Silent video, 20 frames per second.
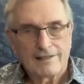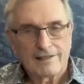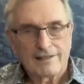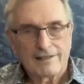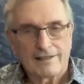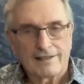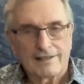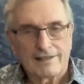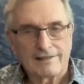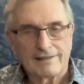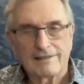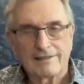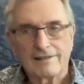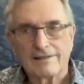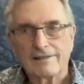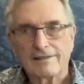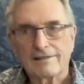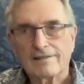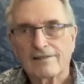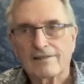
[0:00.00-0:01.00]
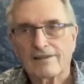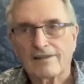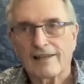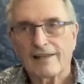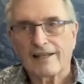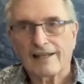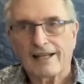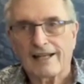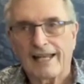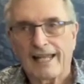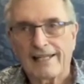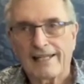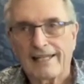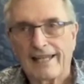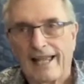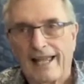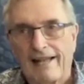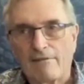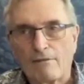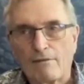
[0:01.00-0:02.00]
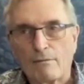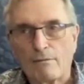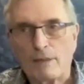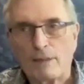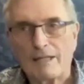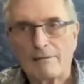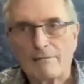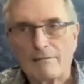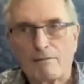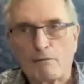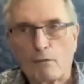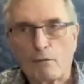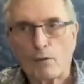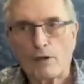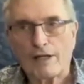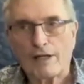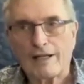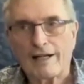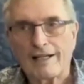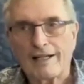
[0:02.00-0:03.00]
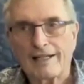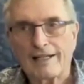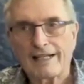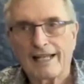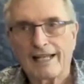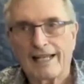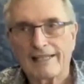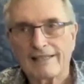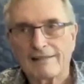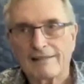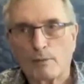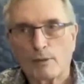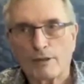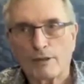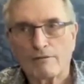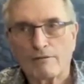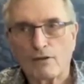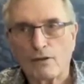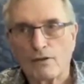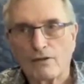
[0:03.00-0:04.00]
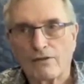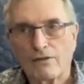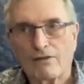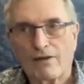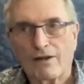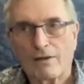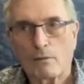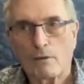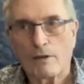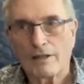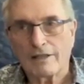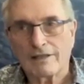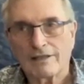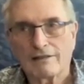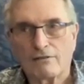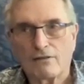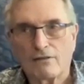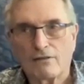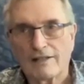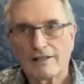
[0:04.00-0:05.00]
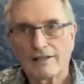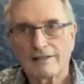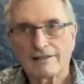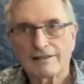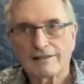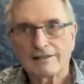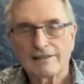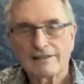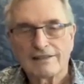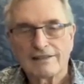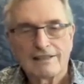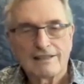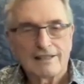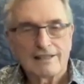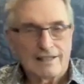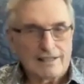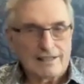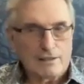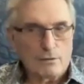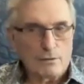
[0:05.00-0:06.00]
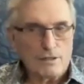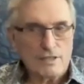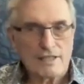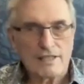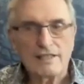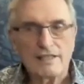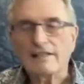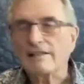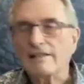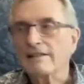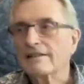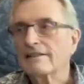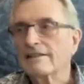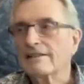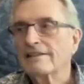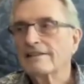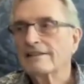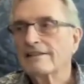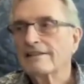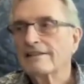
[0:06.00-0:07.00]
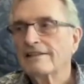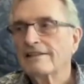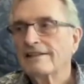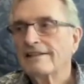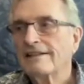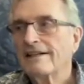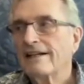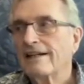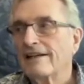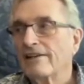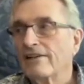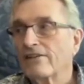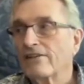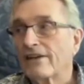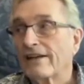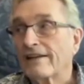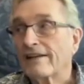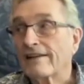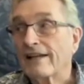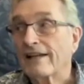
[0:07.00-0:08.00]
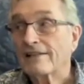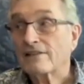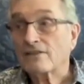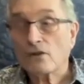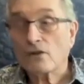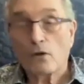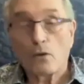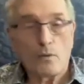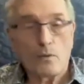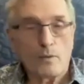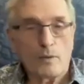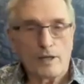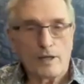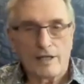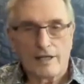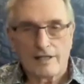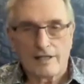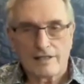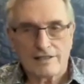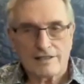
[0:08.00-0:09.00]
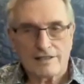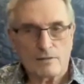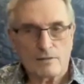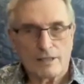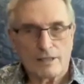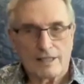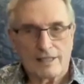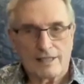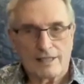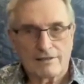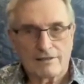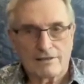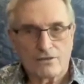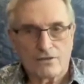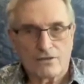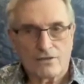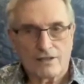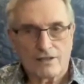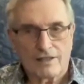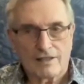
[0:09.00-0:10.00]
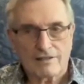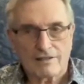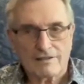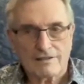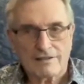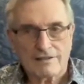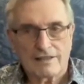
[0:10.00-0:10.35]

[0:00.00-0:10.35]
I didn't think I had to have the money before I got it. I had the point of view, if I want it, I'll find it. And I always did. And it's like, that's always the way I do things.